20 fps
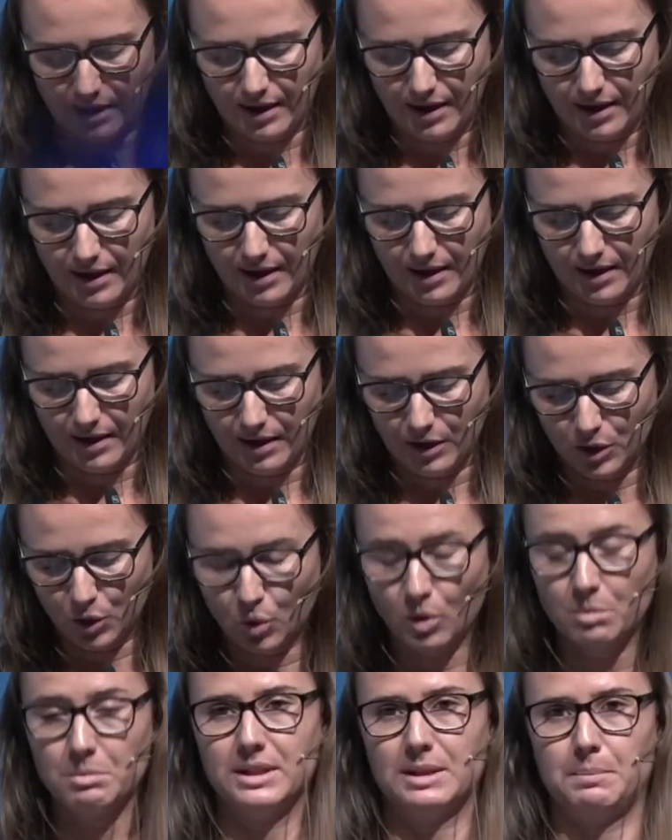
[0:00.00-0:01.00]

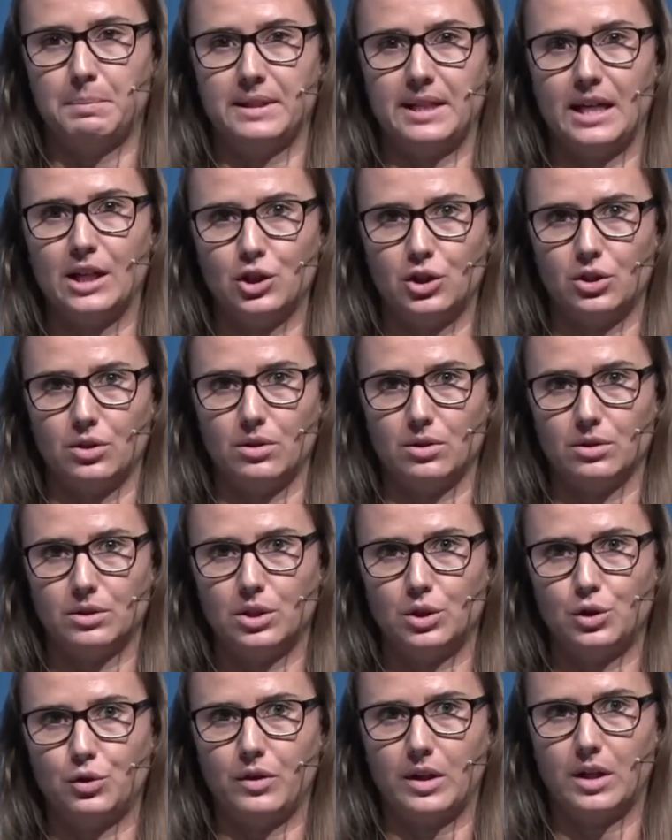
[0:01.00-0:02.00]
enormous potential
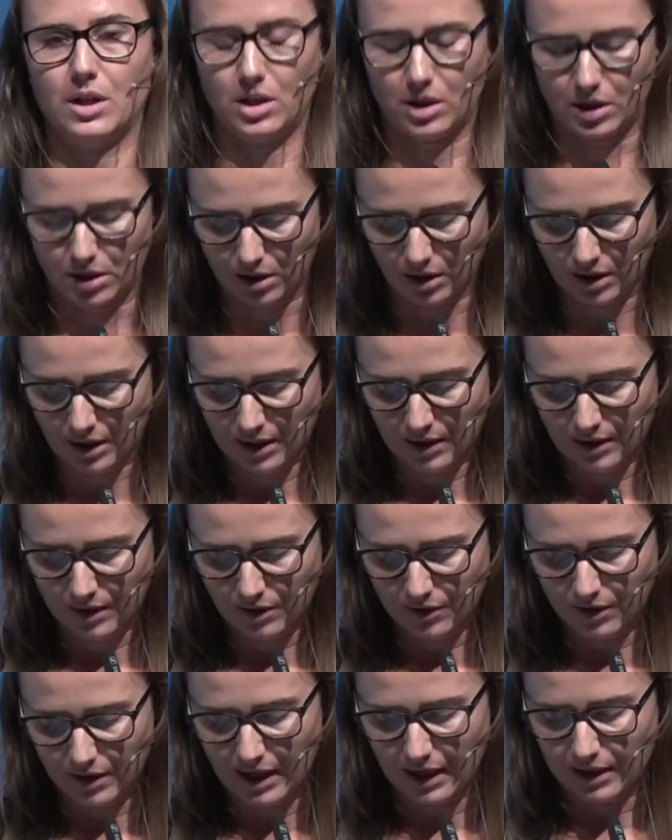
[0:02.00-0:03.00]
to trigger
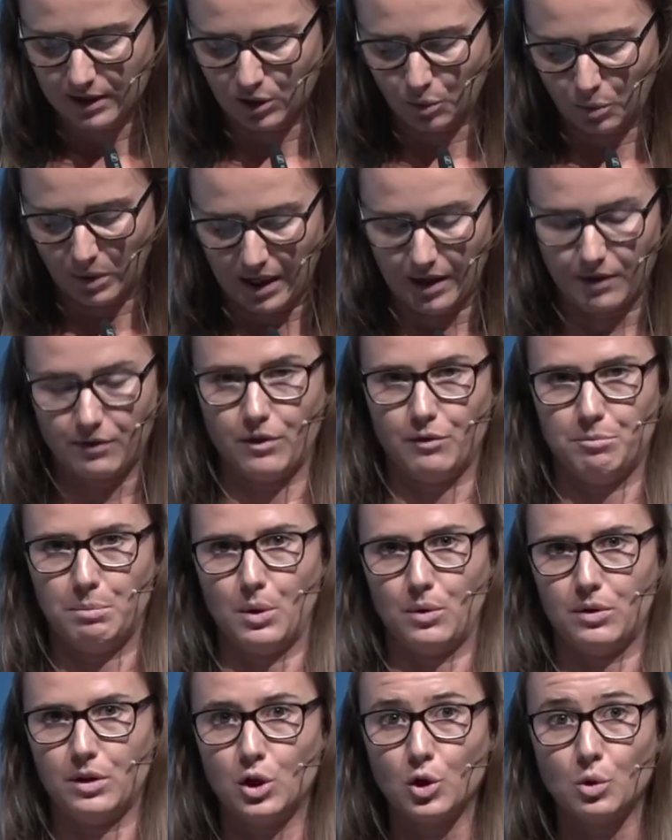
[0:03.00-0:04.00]
the next wave of
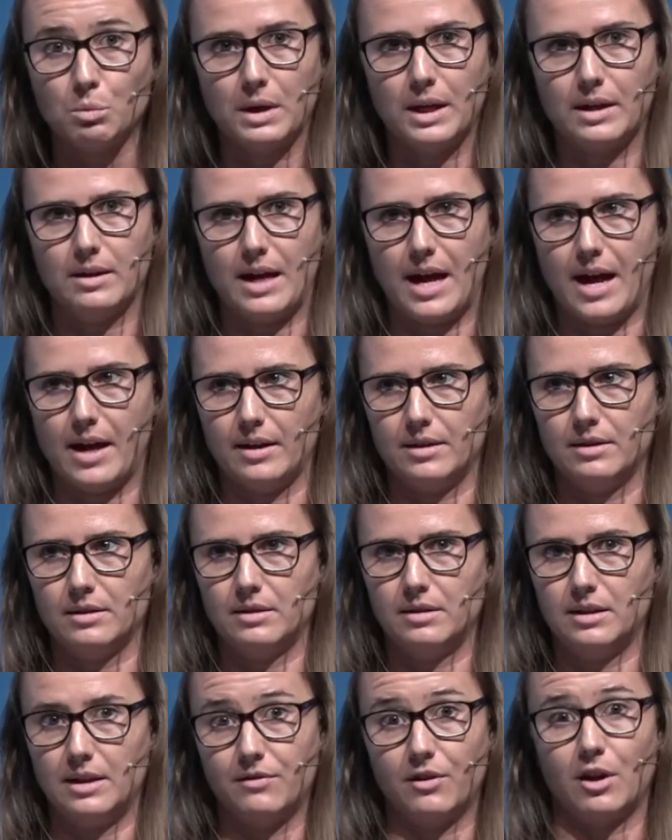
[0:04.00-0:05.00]
both human
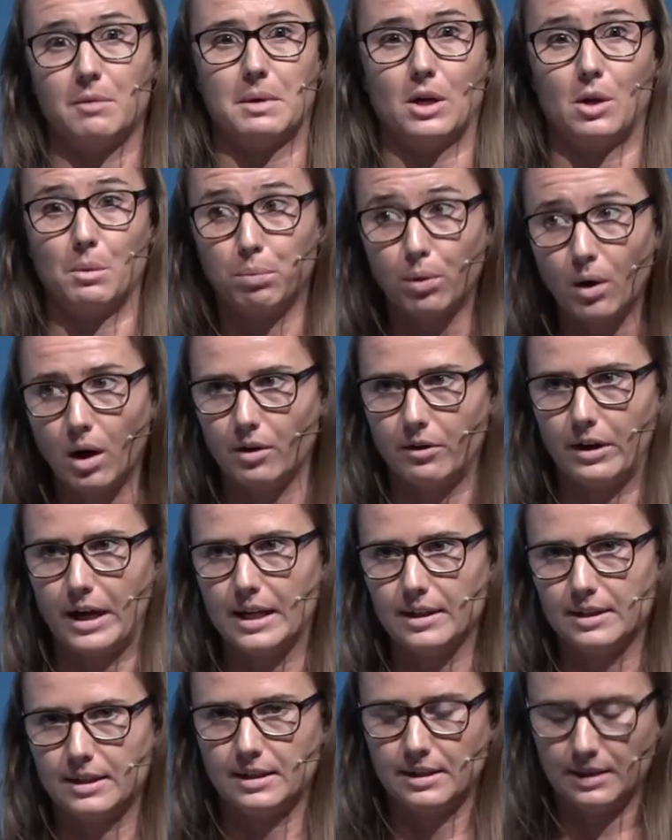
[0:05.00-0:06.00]
and environmental
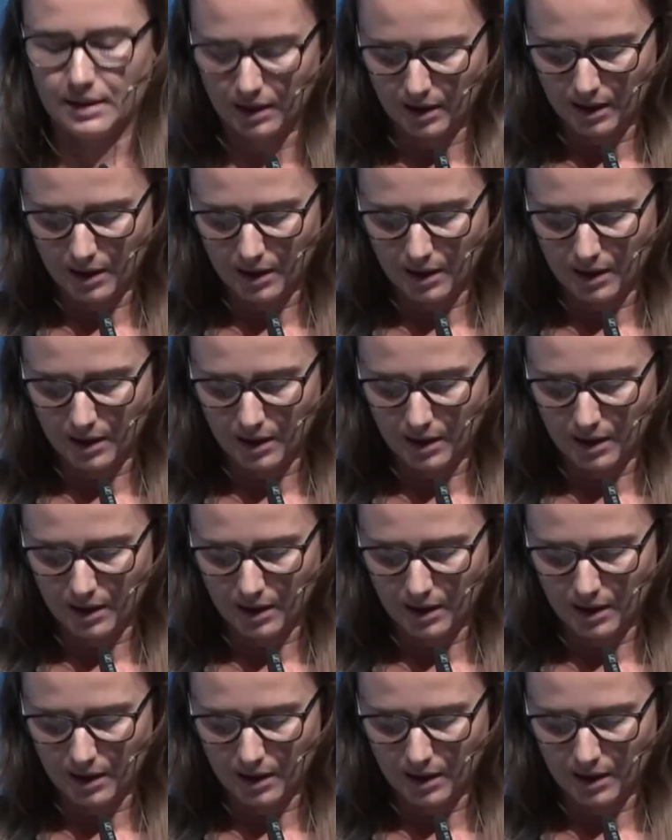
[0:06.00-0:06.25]
progress.